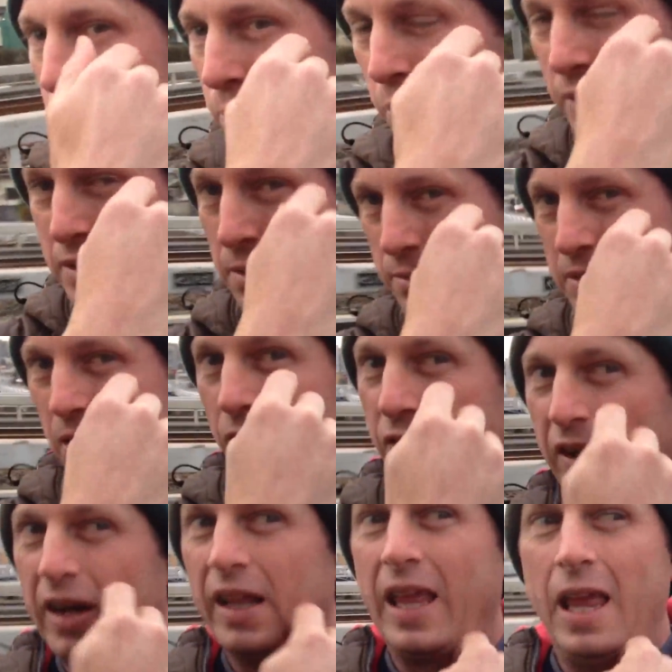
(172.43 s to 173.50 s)
put some stuff
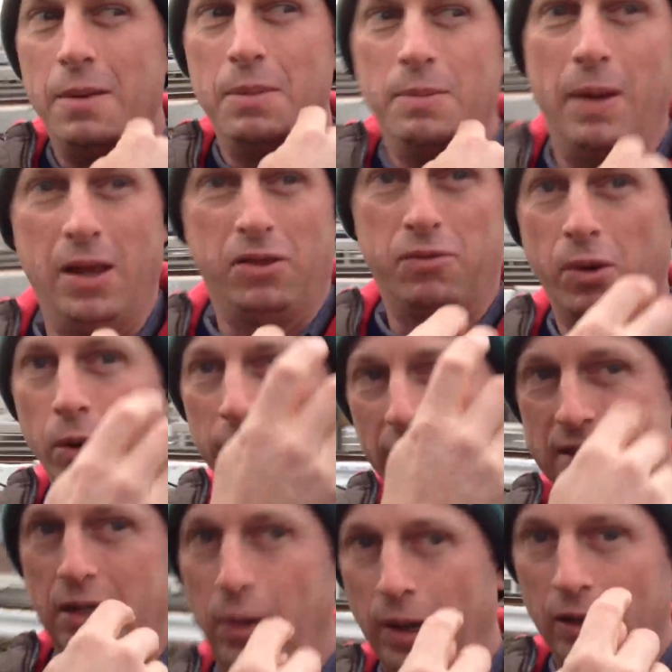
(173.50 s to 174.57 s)
in, and it came in my throat.
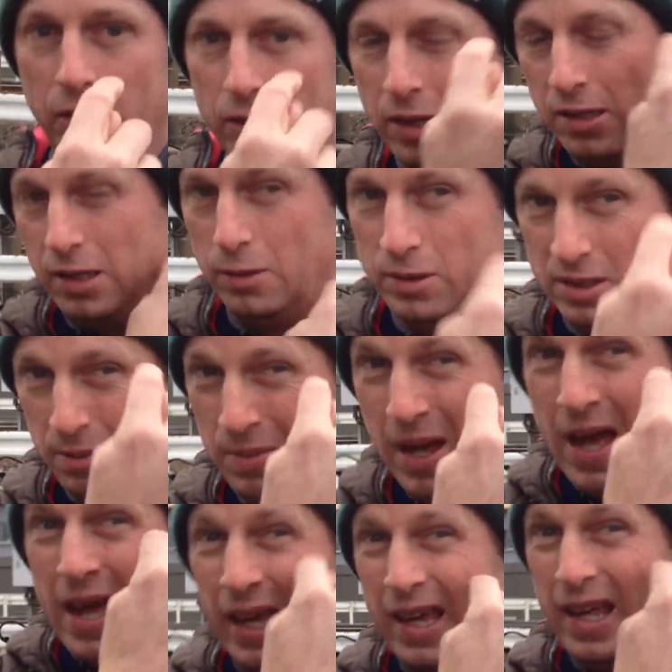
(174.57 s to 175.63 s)
That's how I learned that there was some
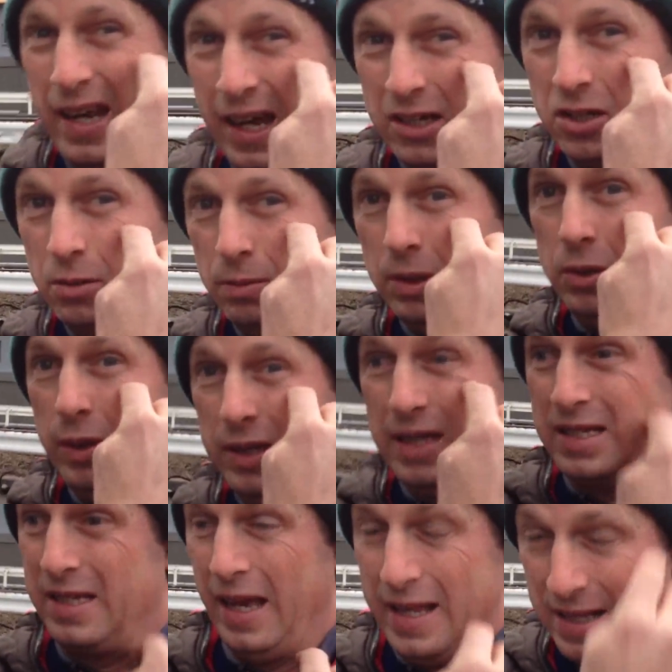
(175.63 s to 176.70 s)
connection between the
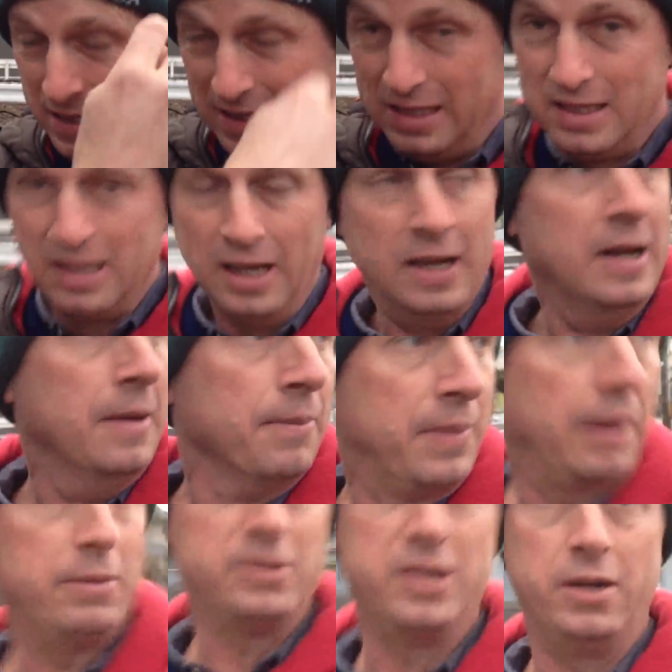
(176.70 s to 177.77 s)
sinuses.
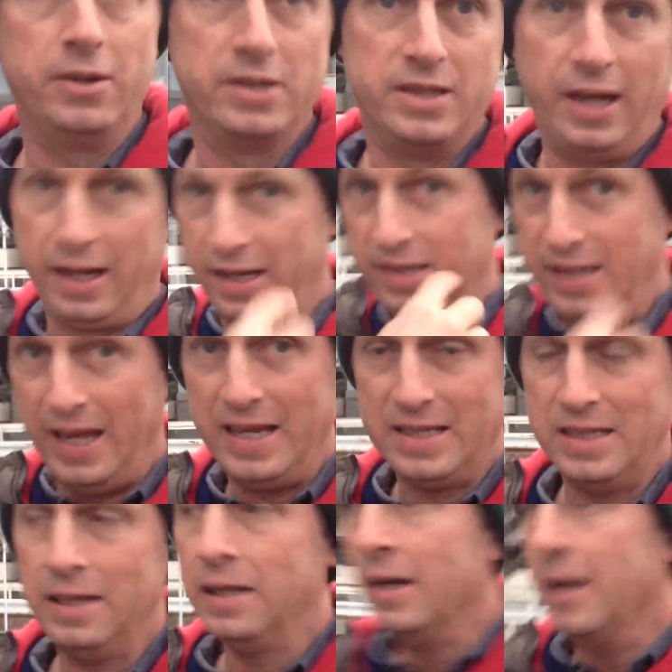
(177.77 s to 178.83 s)
That was interesting. I could taste
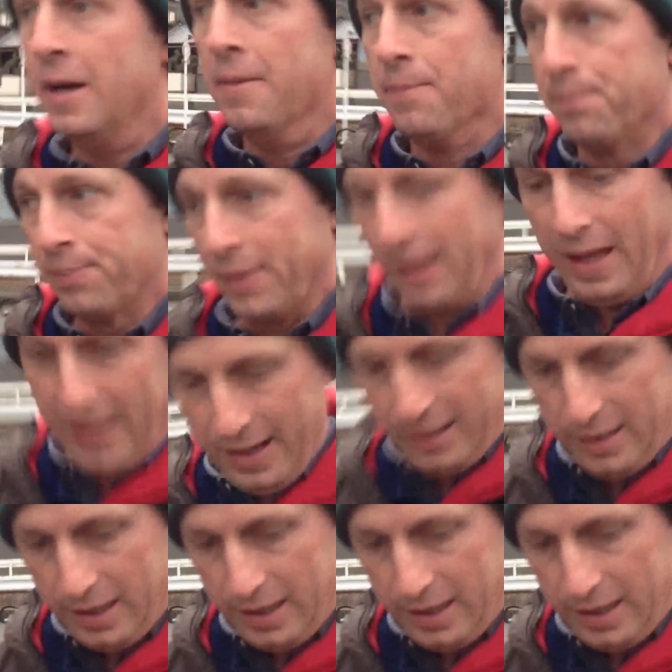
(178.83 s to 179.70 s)
it. And